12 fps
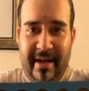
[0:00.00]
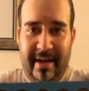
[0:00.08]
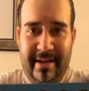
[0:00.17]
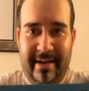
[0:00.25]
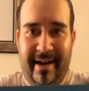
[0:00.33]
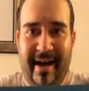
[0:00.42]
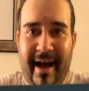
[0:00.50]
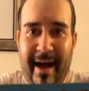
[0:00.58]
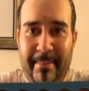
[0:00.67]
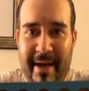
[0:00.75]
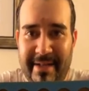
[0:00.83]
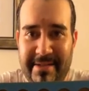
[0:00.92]
in
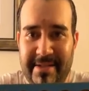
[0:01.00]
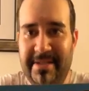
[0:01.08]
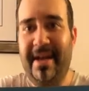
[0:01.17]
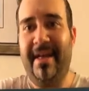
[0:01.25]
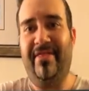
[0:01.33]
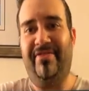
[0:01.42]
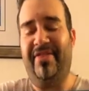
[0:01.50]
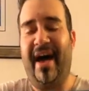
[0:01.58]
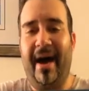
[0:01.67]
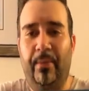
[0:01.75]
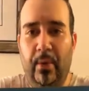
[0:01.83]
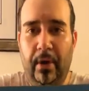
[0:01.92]
comments,
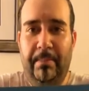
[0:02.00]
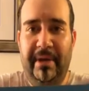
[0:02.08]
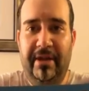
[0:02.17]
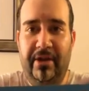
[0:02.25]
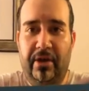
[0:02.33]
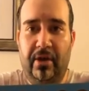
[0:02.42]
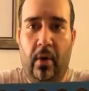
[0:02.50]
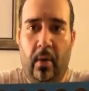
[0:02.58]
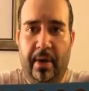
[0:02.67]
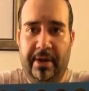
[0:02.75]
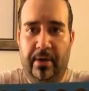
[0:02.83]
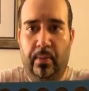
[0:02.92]
that will be the
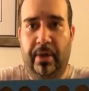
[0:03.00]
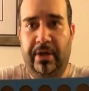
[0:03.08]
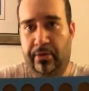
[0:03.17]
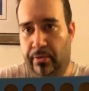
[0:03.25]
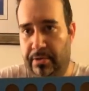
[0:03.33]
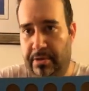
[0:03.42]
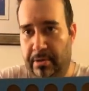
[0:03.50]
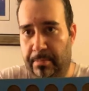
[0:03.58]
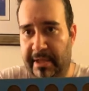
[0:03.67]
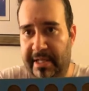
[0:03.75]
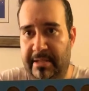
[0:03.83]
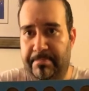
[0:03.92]
coin that we use. So
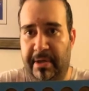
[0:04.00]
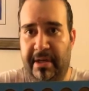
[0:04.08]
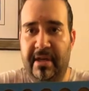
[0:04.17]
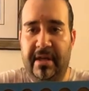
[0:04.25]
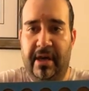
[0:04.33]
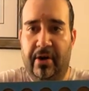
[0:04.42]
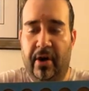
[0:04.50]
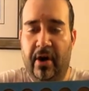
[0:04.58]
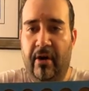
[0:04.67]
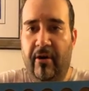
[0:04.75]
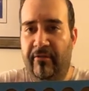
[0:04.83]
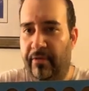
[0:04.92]
please pick a year
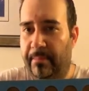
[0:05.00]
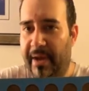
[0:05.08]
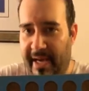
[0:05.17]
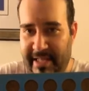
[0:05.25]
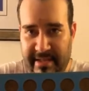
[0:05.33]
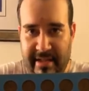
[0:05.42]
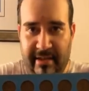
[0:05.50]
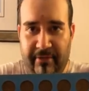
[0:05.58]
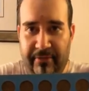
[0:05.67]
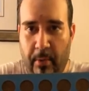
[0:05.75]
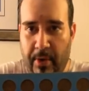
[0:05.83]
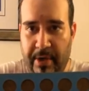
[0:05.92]
from
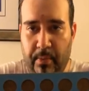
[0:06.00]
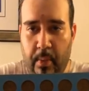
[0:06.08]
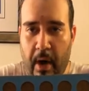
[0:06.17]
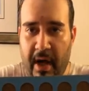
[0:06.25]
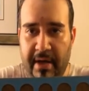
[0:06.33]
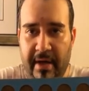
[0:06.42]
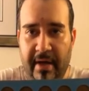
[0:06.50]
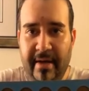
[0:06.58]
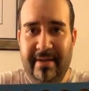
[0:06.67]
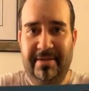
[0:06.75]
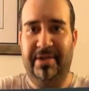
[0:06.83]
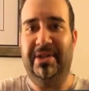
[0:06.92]
1941
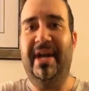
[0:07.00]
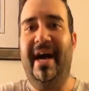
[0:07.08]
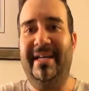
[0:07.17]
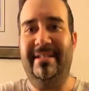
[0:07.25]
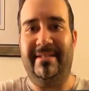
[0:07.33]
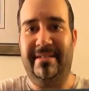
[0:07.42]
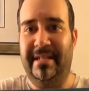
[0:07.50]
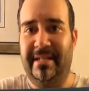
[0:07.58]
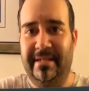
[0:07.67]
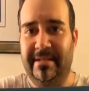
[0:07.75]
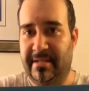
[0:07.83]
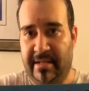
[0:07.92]
to
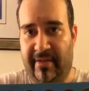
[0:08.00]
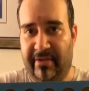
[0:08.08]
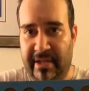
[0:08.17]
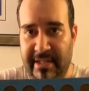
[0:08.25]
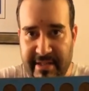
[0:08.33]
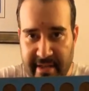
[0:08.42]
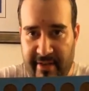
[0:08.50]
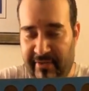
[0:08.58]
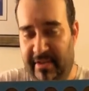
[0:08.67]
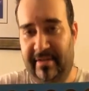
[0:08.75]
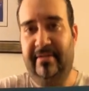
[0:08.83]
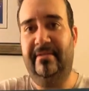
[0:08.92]

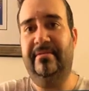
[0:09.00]
1977.